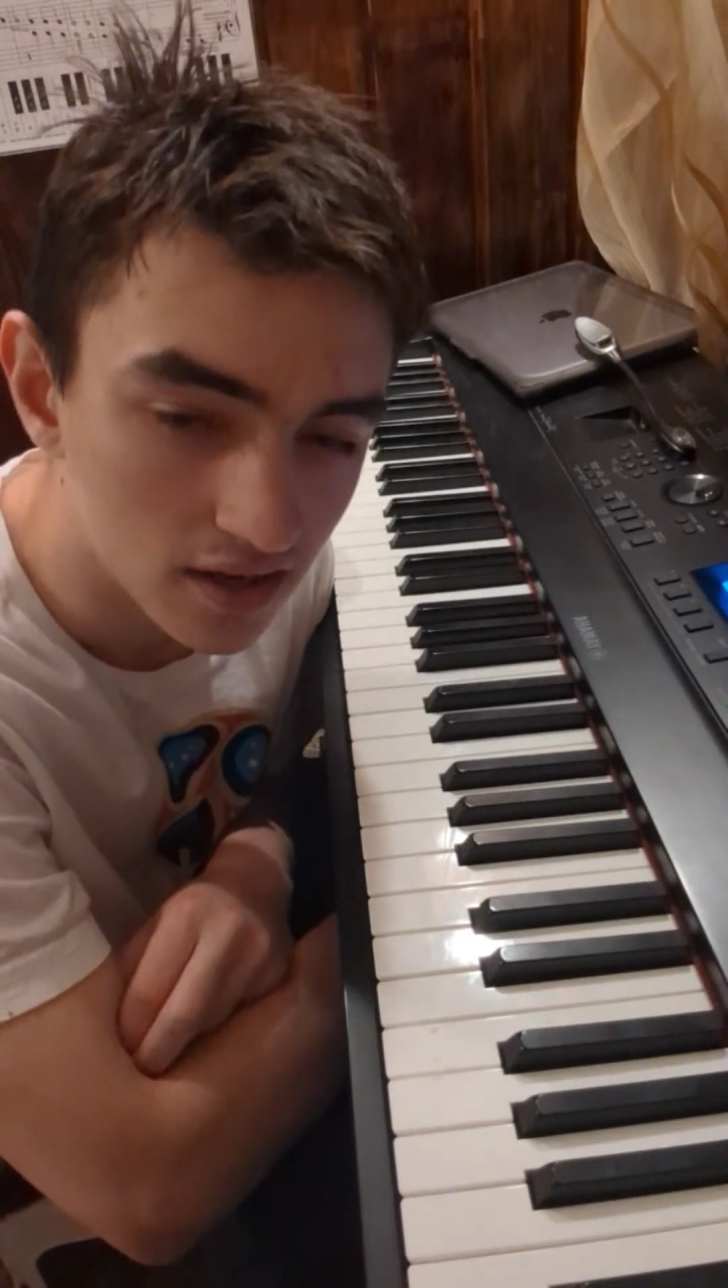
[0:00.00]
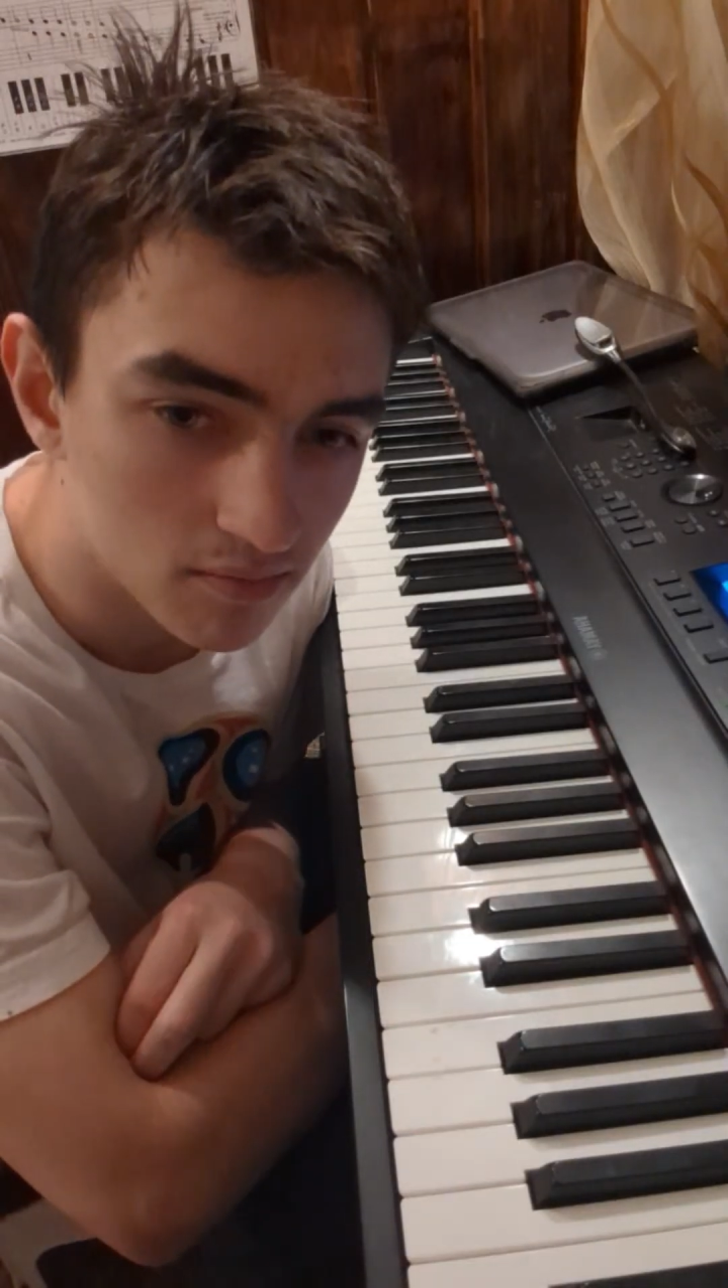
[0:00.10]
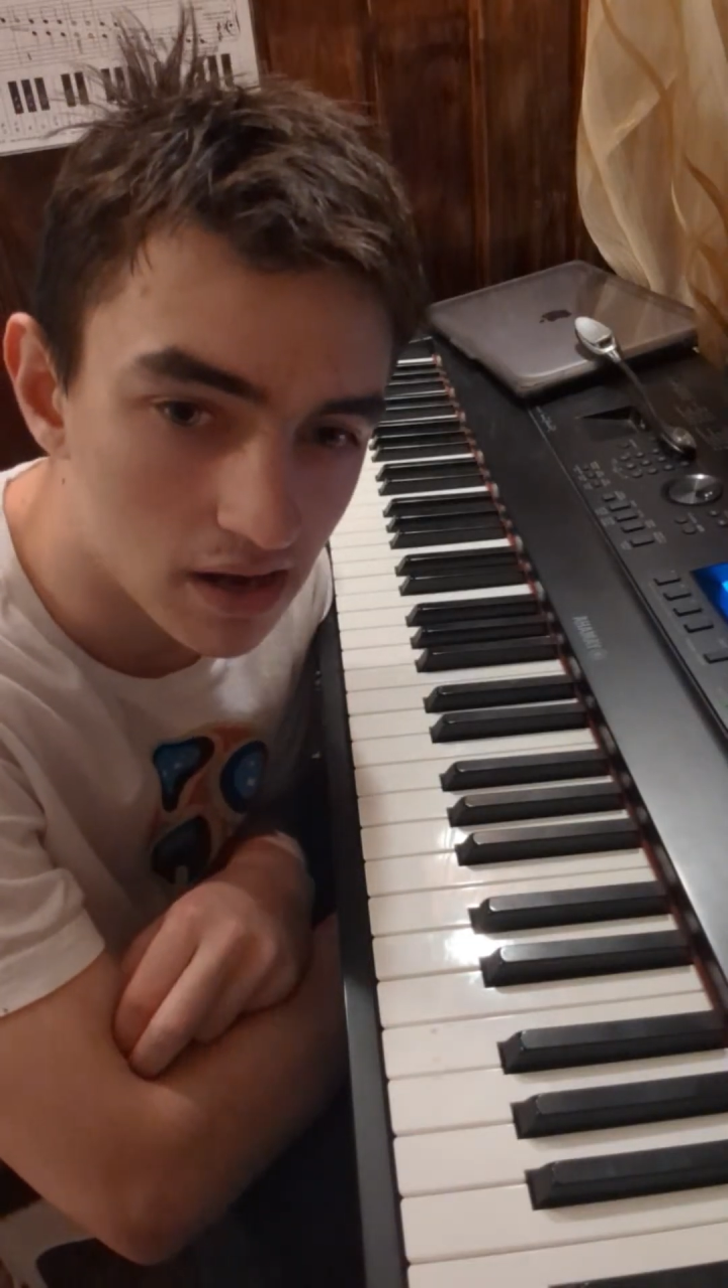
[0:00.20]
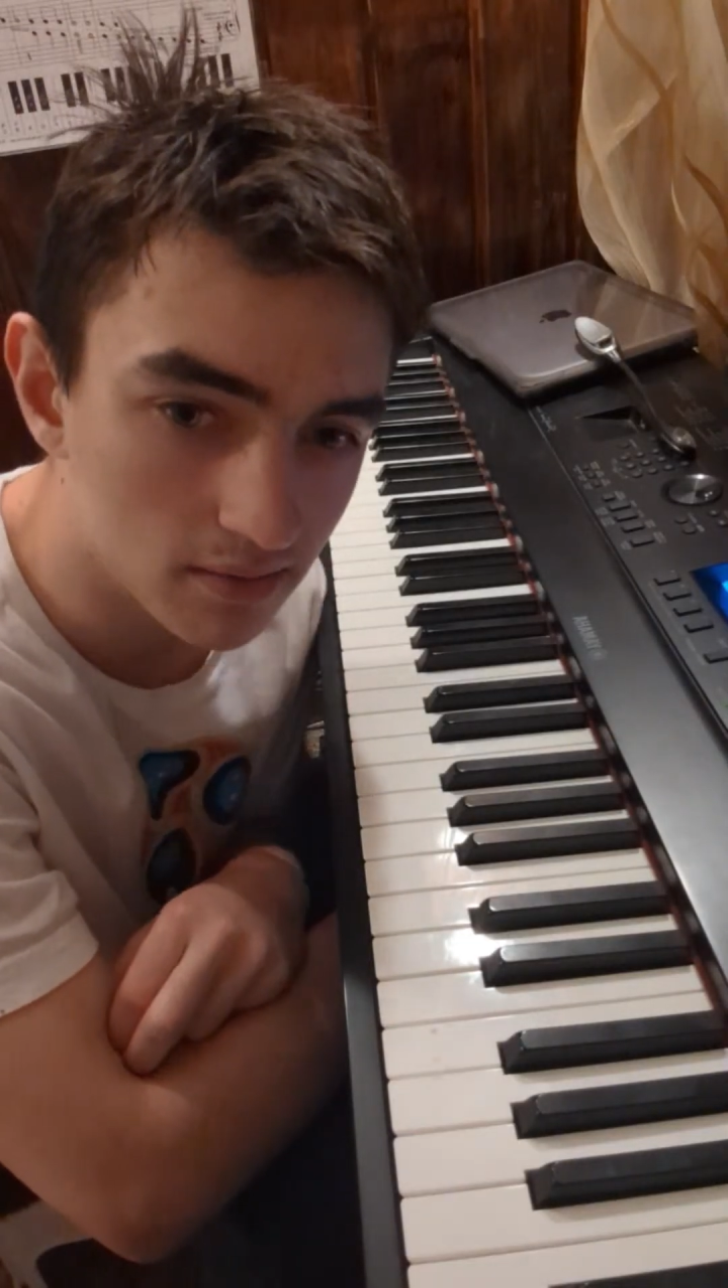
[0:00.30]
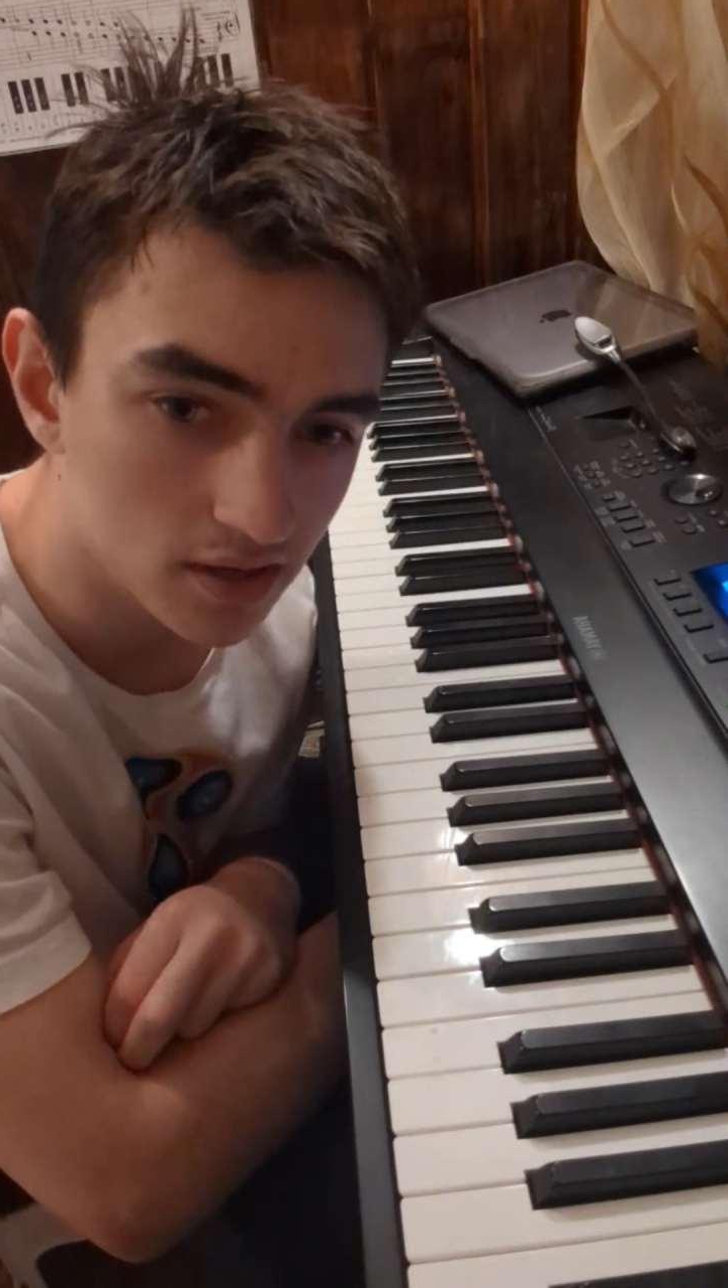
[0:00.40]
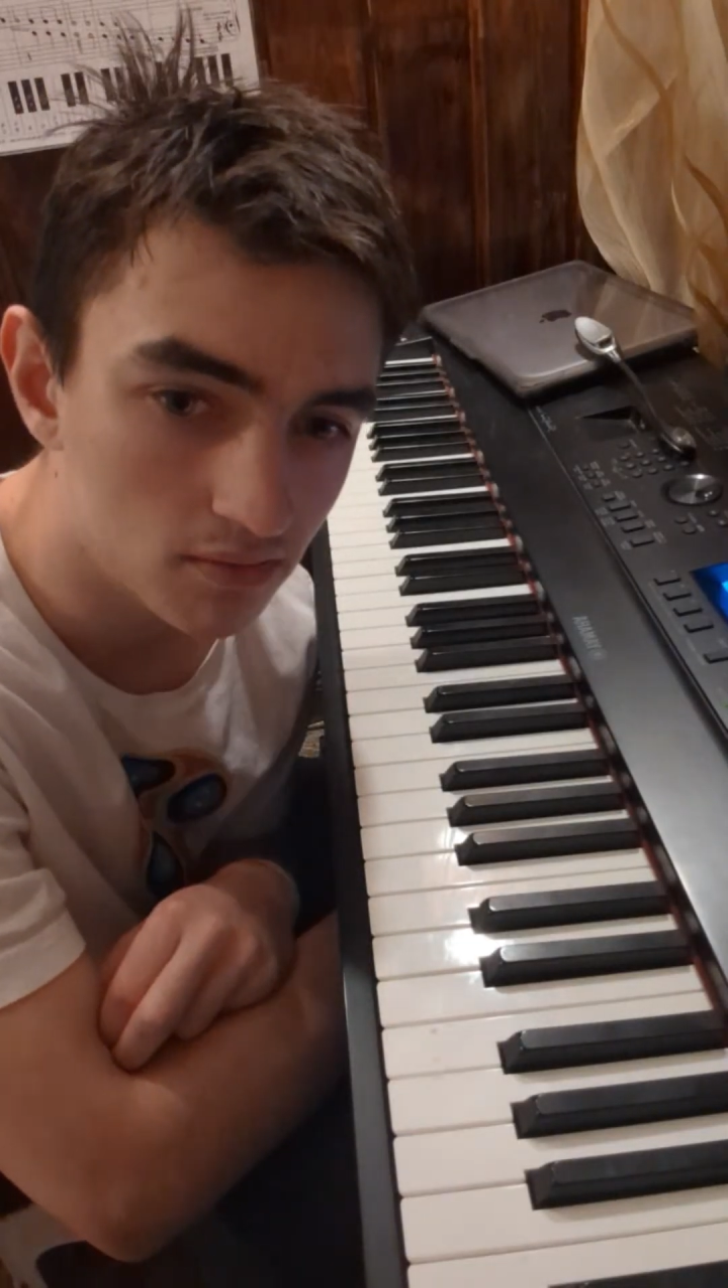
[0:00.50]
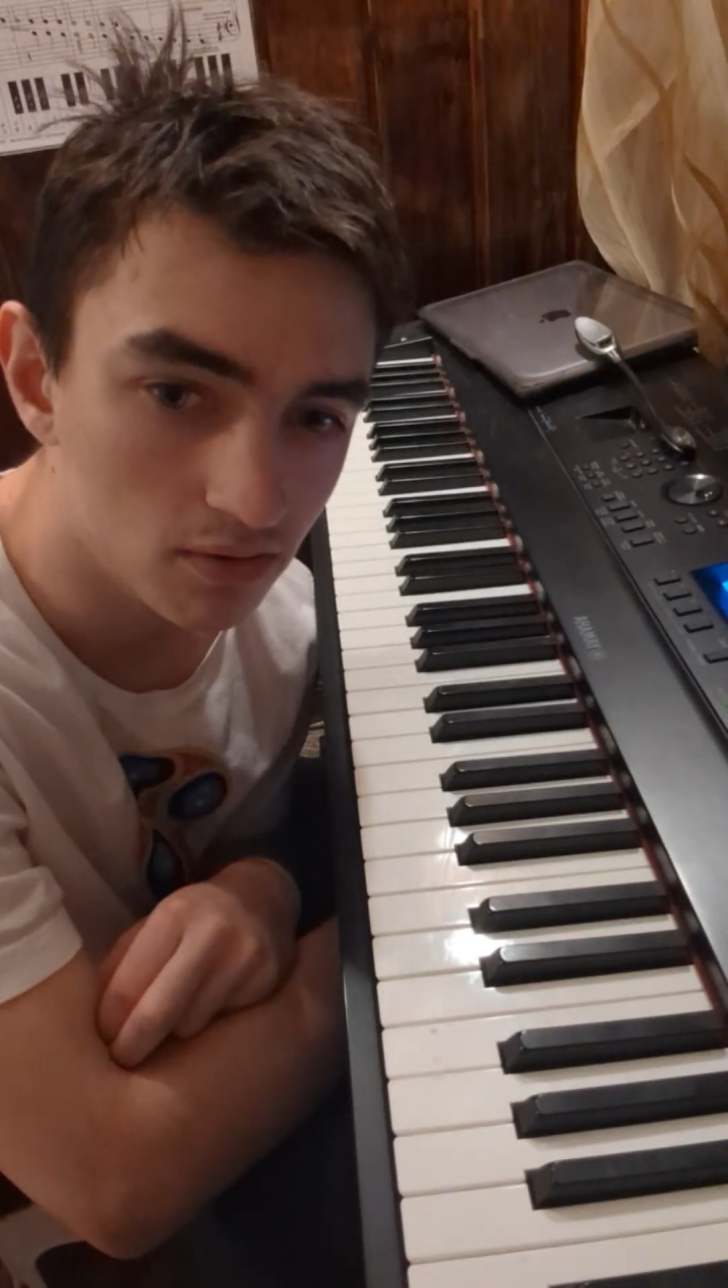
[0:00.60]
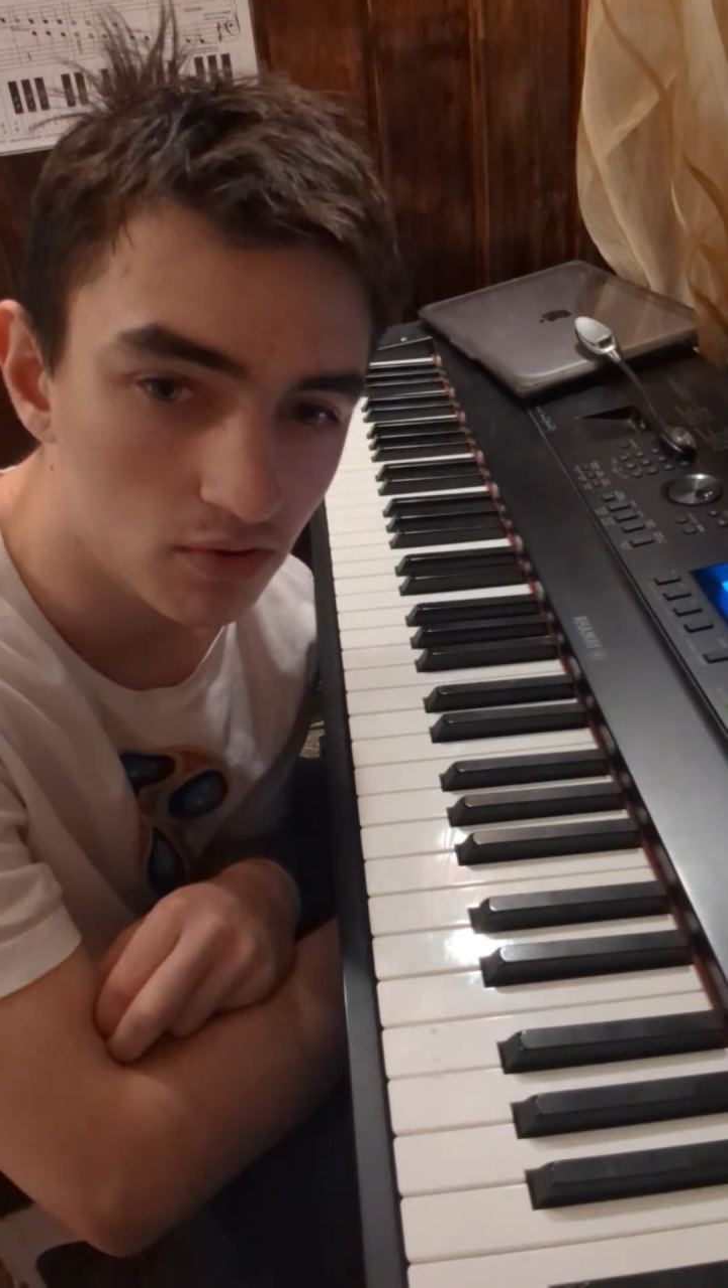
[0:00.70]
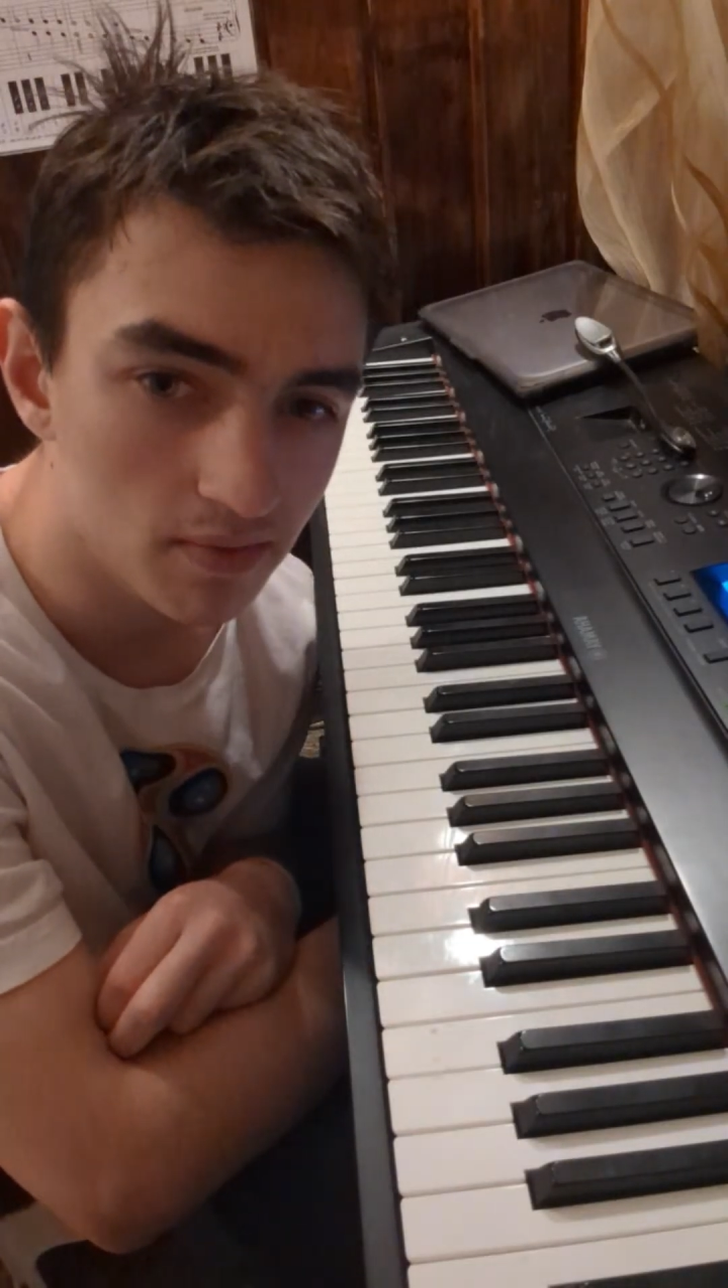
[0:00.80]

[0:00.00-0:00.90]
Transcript: Probably no one will